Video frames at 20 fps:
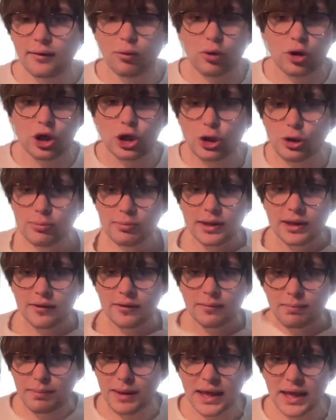We're
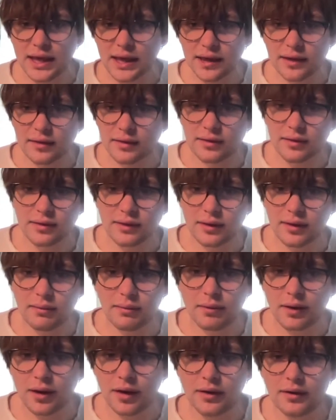humans beings.
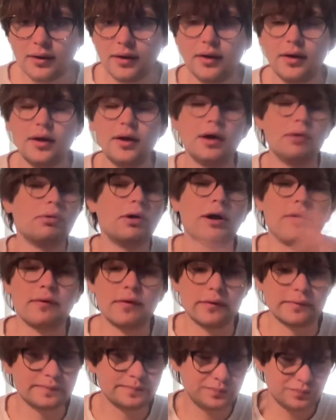Whatever.